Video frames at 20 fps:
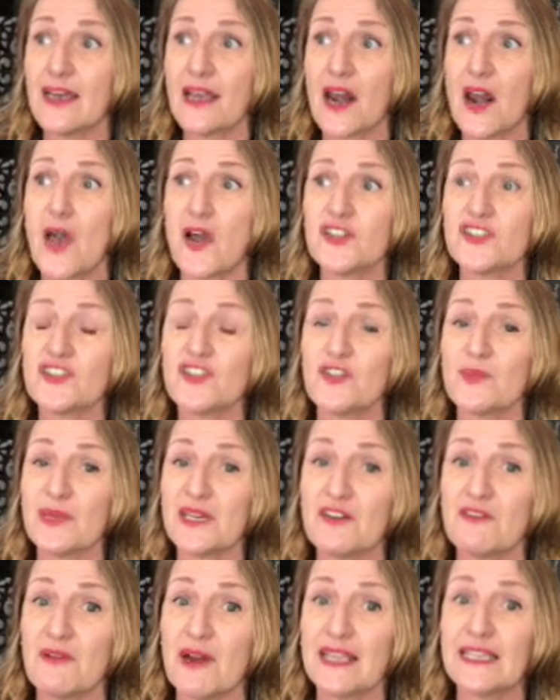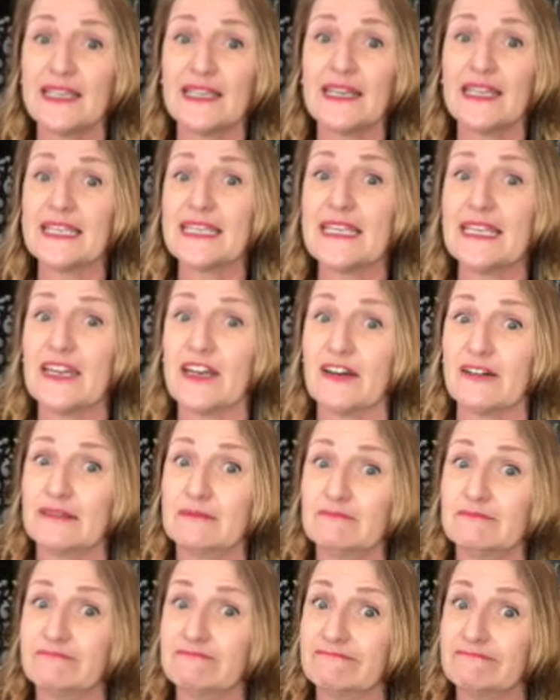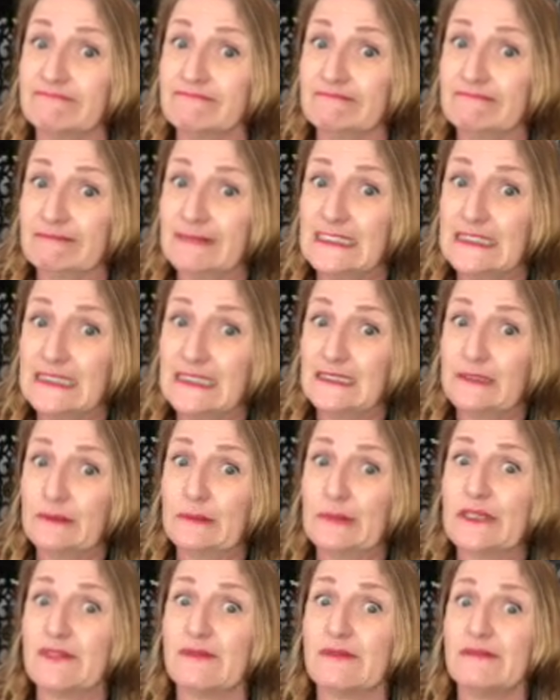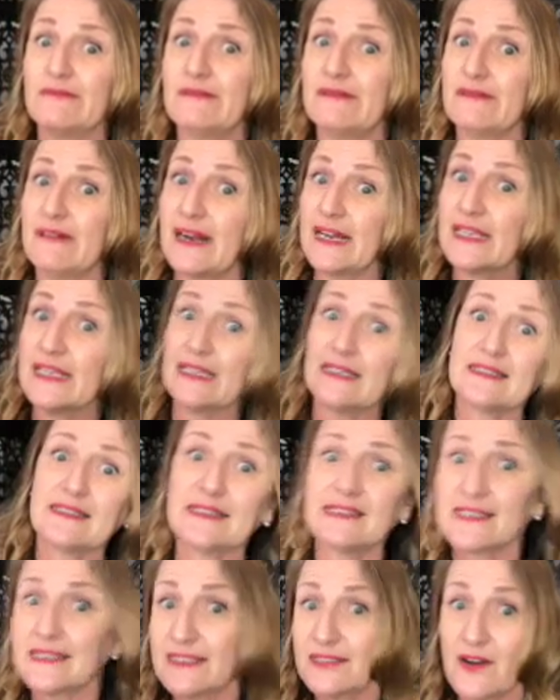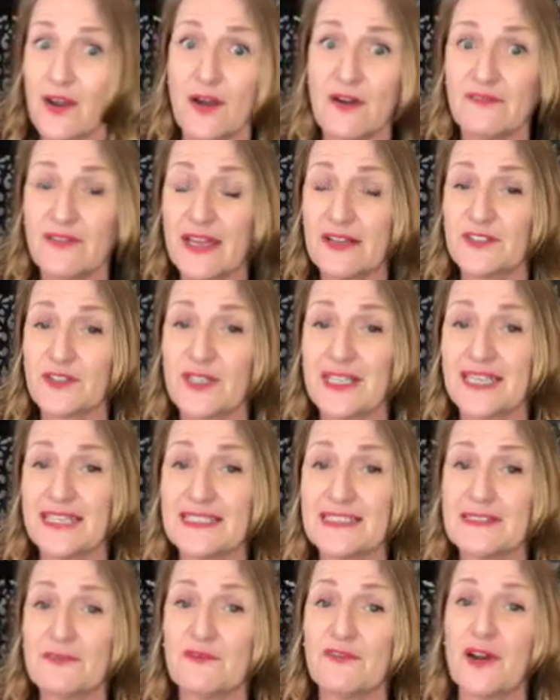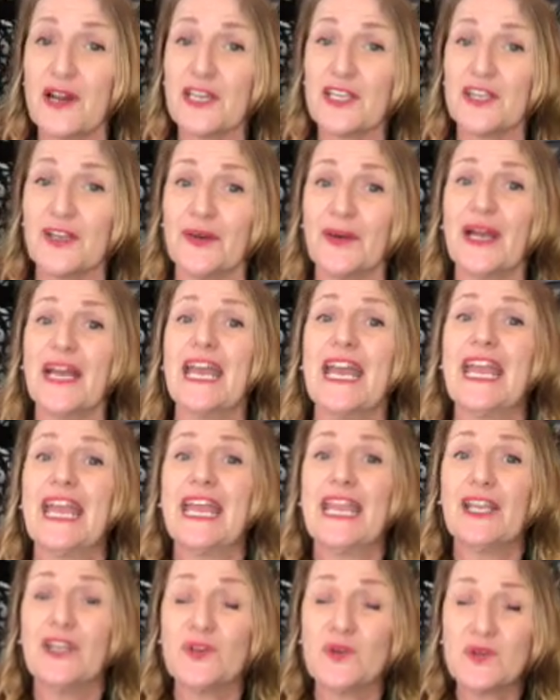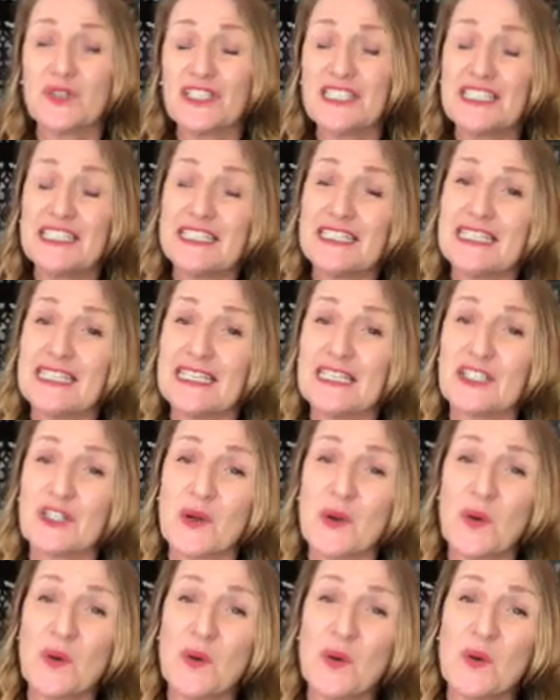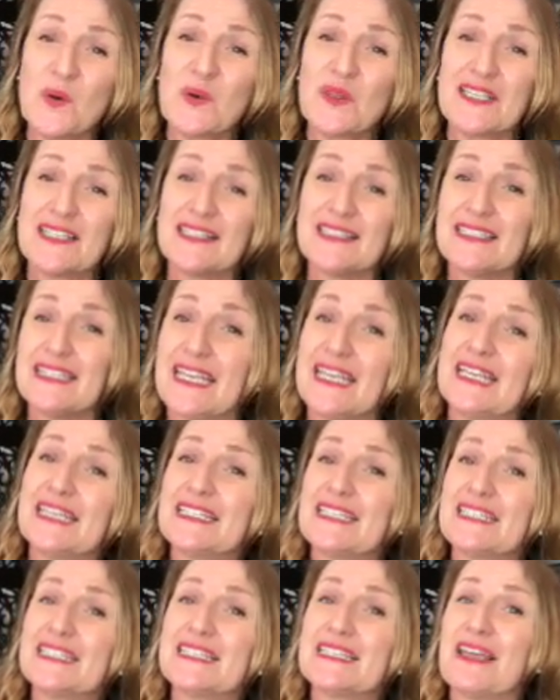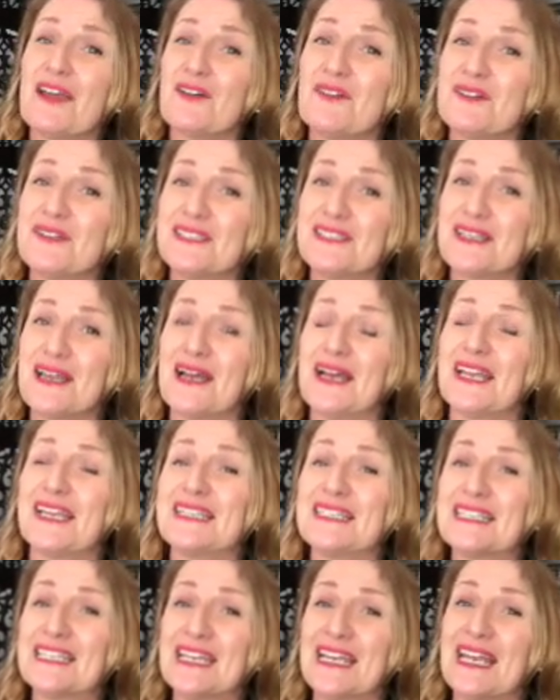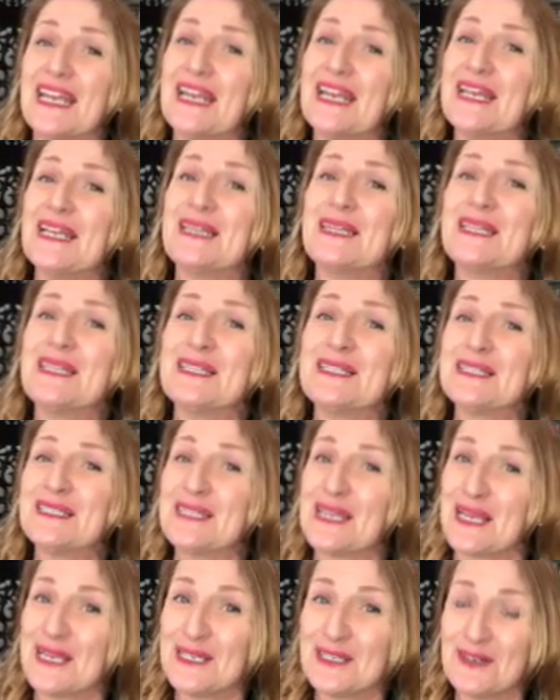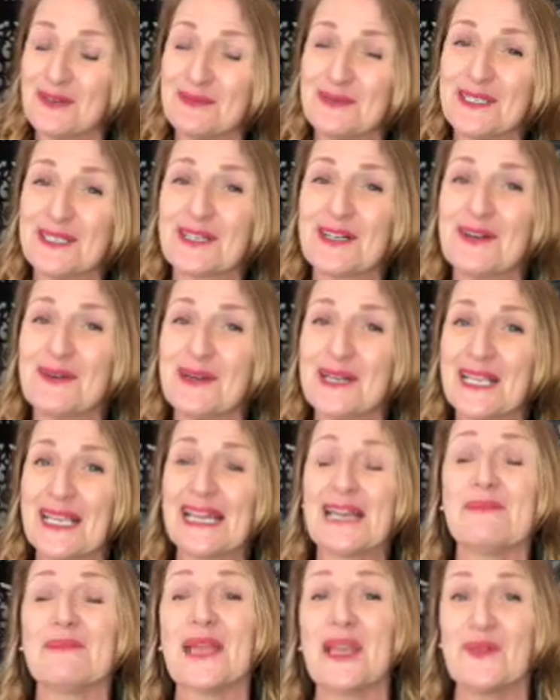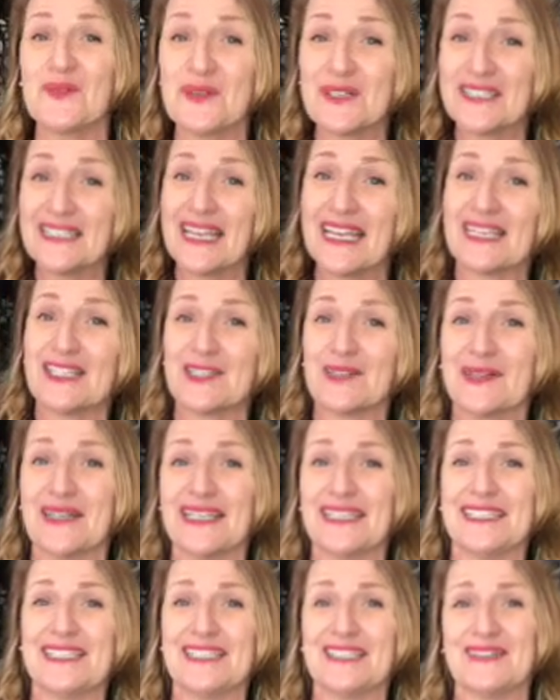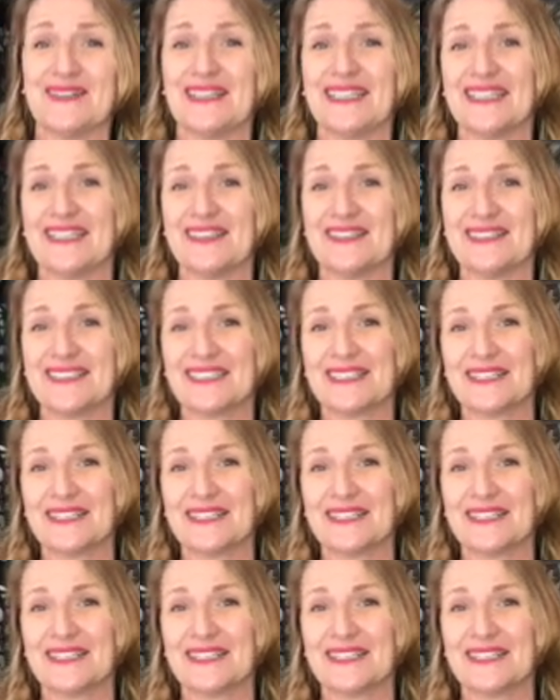classroom in a regular year with regular 6,500 kids in front of you, in order to teach all the standards that are assigned in the state adopted curriculum, it would take 22 years.